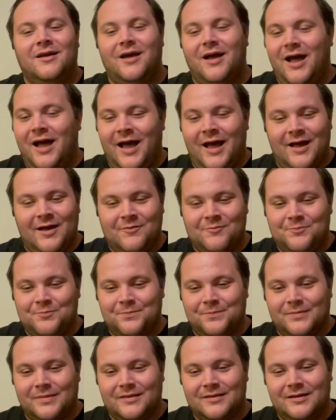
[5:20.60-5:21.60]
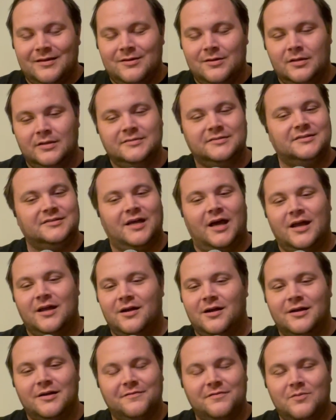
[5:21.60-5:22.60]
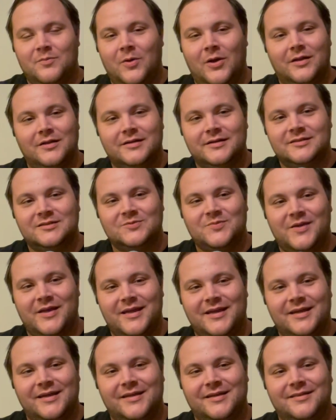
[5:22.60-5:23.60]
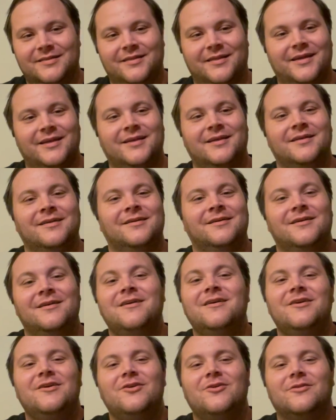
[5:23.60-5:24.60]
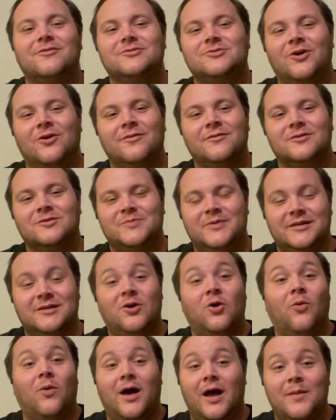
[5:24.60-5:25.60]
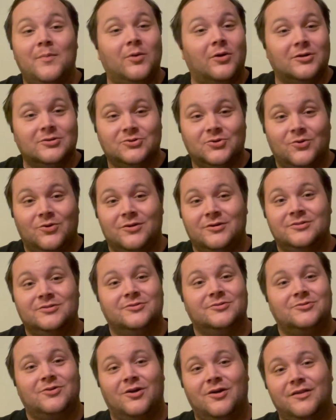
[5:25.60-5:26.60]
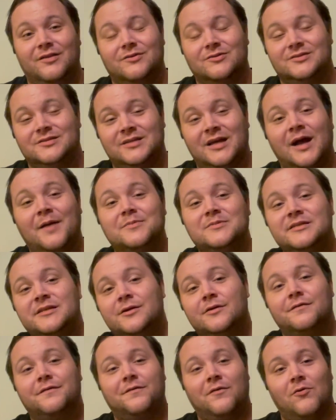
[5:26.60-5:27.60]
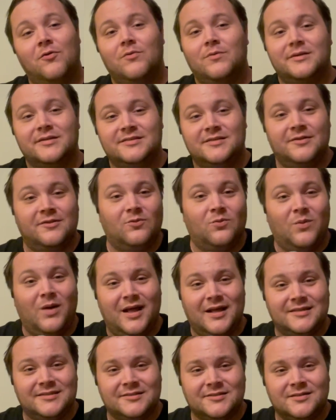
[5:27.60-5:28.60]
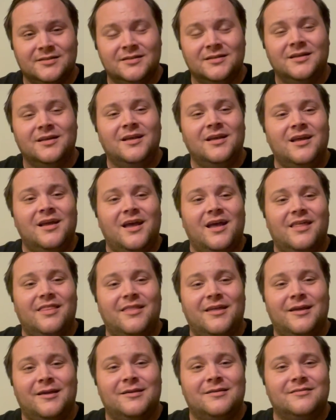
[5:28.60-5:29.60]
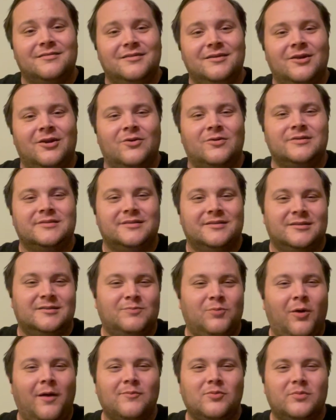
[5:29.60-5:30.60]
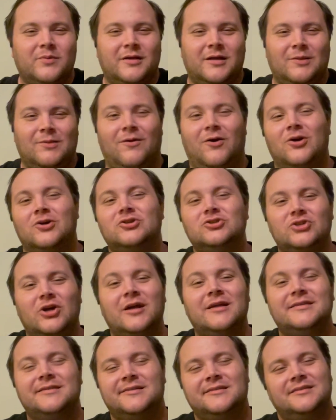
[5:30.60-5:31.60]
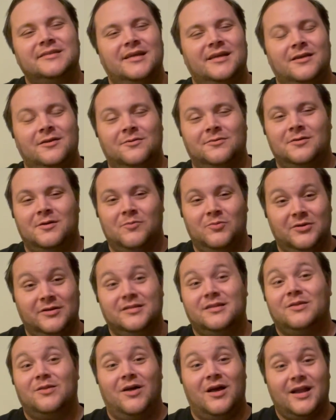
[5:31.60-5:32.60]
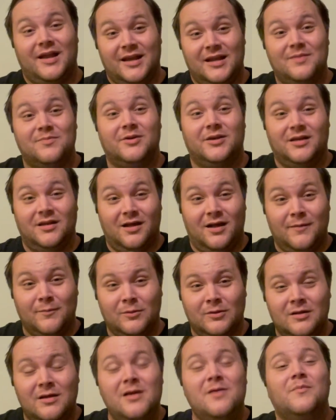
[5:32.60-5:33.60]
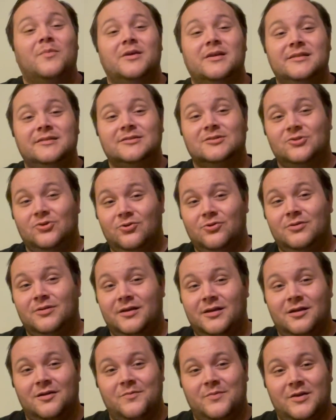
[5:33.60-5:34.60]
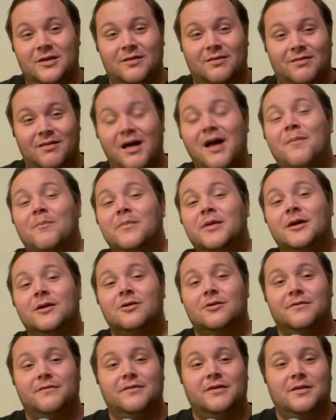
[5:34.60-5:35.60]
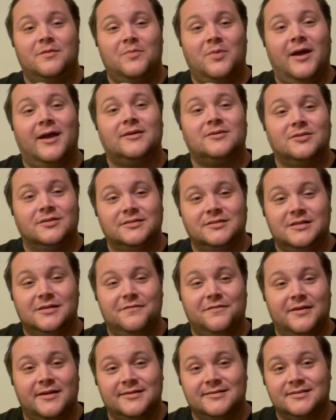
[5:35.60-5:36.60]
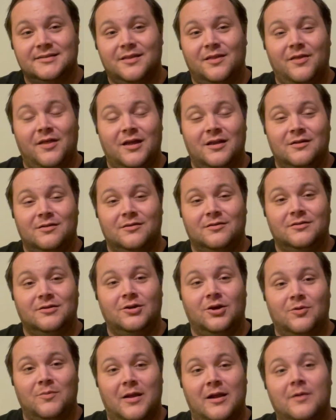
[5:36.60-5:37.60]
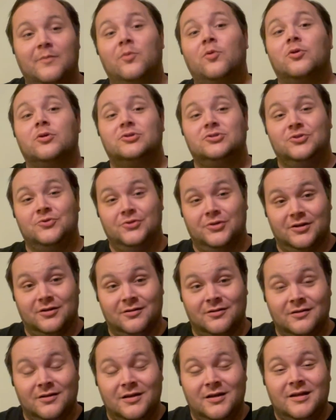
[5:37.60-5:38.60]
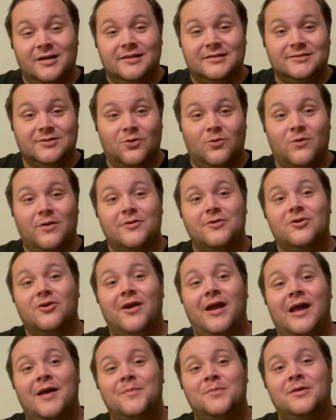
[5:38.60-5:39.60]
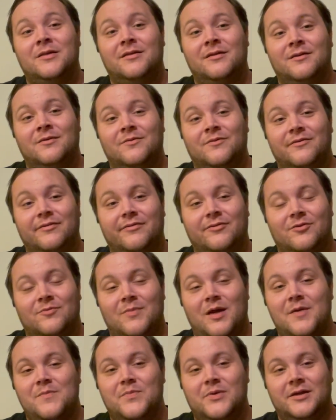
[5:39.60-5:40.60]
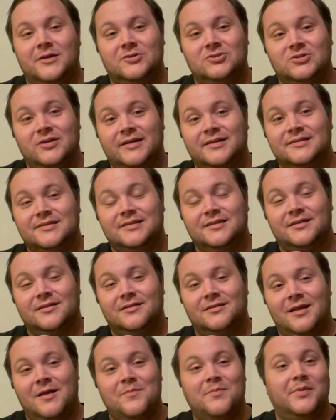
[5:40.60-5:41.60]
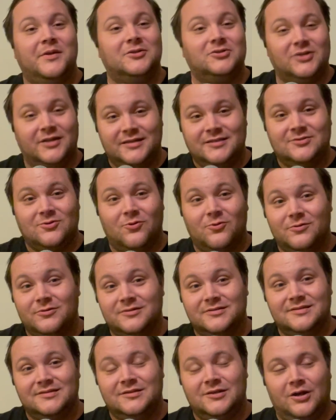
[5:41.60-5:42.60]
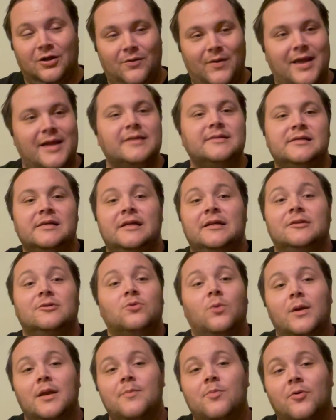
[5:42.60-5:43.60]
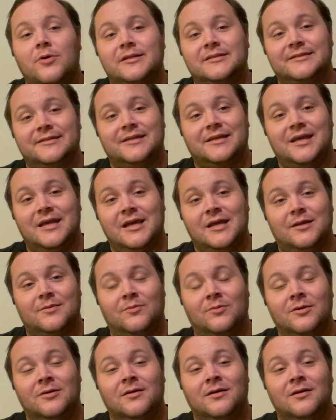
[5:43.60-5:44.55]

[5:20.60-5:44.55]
Zion, if the Pelicans make it. Like, you know, there's all those big Kawhi, Paul George, there's all those top tier forwards in the West that, you know, it's probably a long shot to say he'll completely lock anybody up, but he's certainly going to be a lot bigger of an impact on defense than, you know, Michael Porter Jr. So where you're happy that there might be a chance that MPJ scores, you know, 18, 20 points in a game,